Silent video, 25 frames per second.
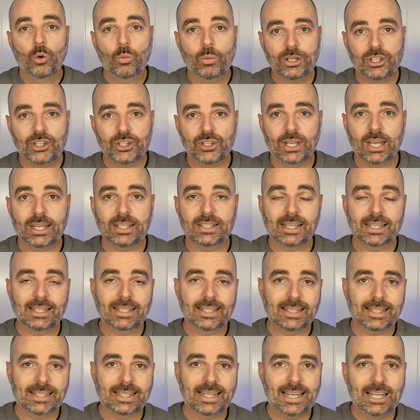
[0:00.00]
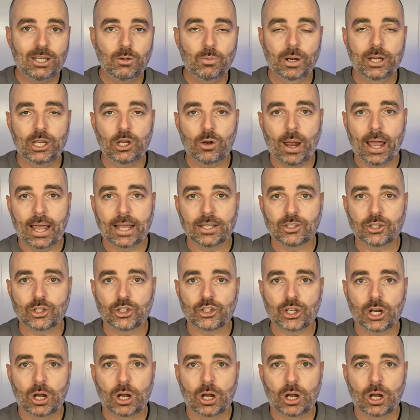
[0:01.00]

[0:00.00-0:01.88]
which says see where your ads are